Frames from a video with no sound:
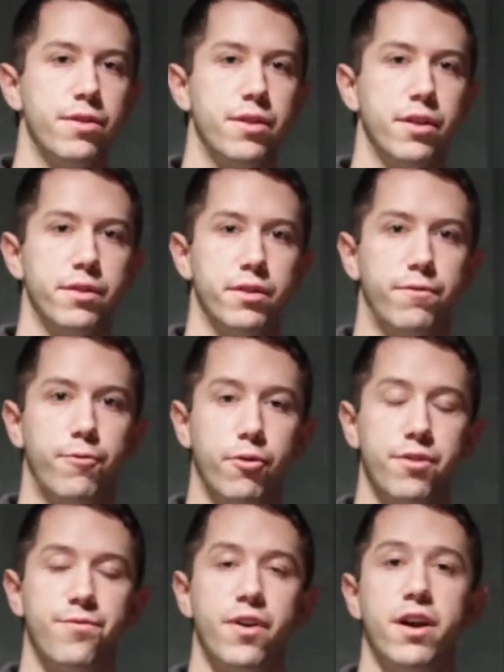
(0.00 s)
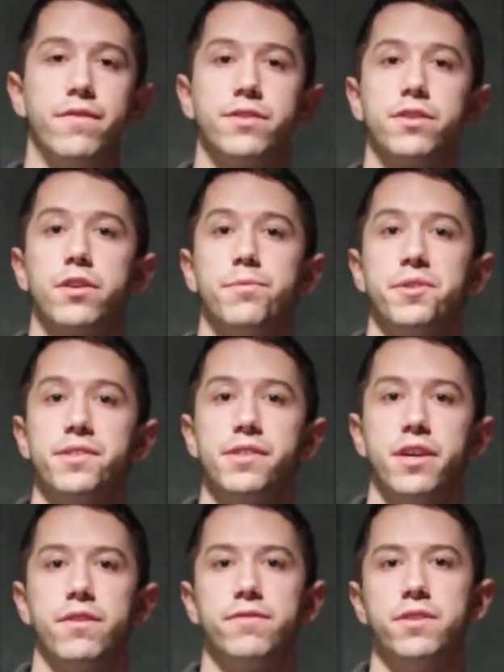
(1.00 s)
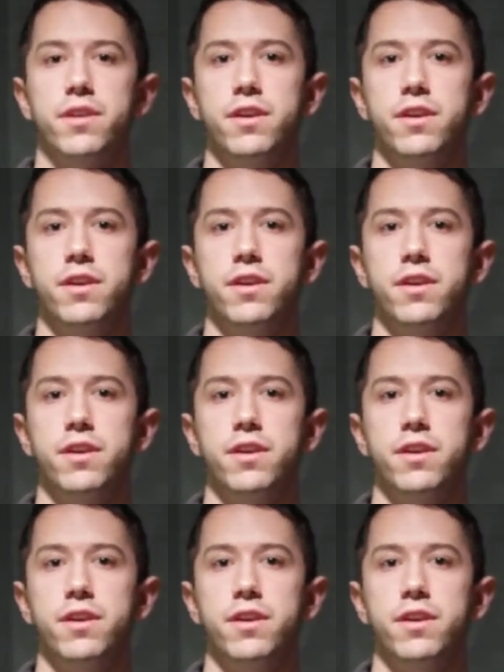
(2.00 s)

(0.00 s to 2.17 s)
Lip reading: then the 45 is going to be saved